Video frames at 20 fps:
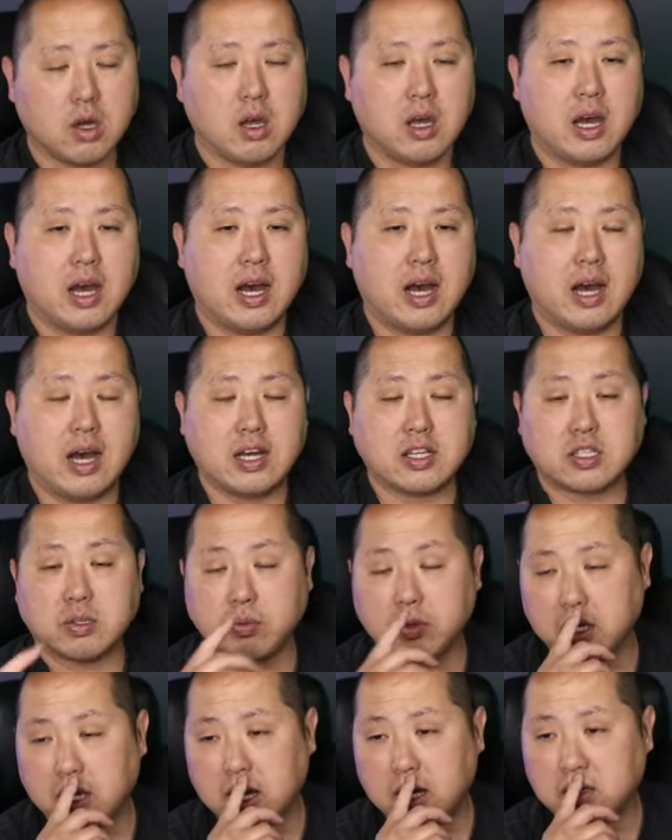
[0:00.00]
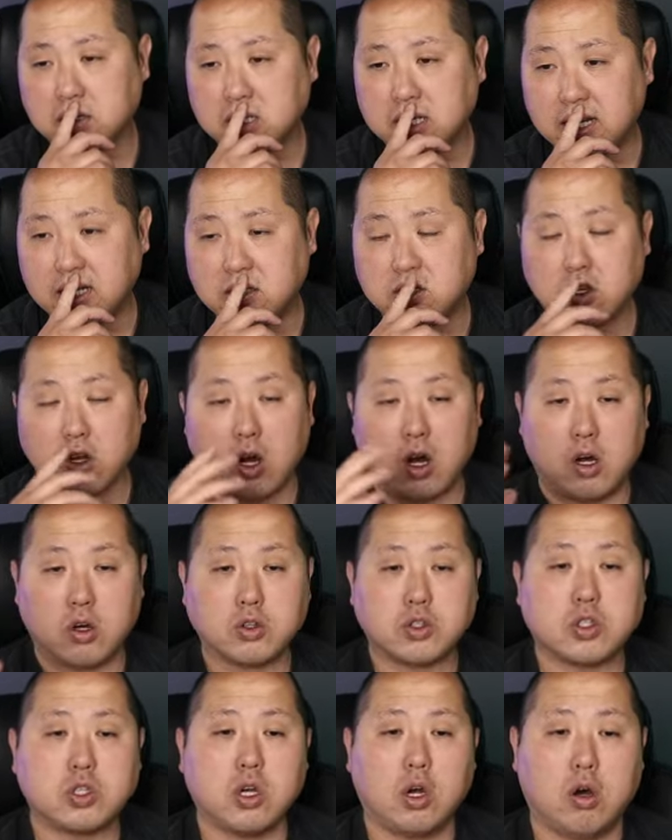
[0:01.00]
Something else that's
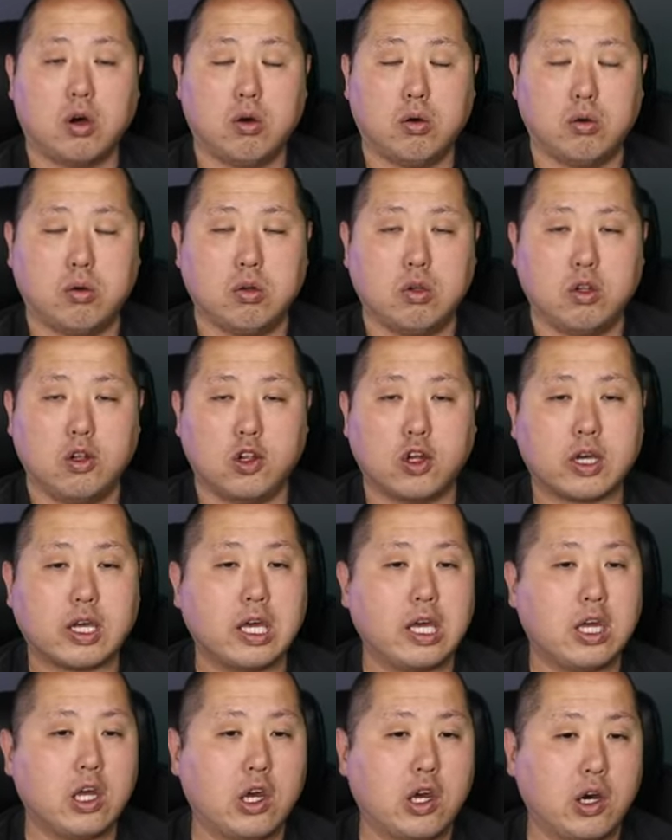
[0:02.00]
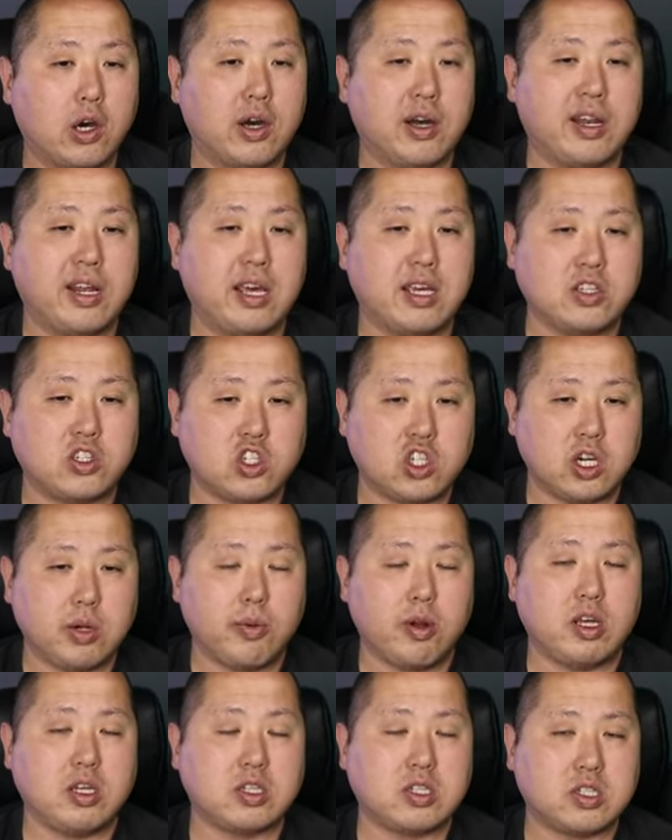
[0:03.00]
also looking good is
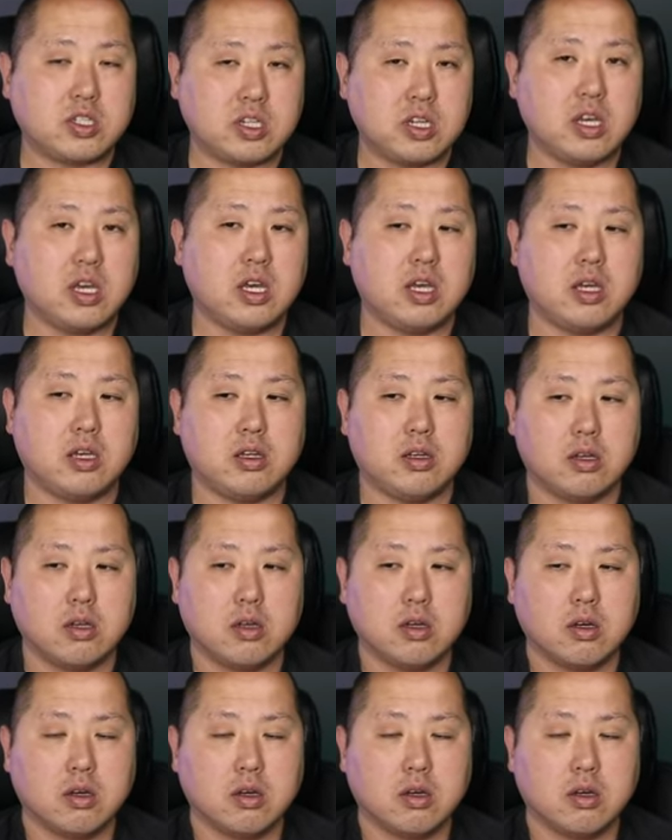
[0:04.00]
GBDC,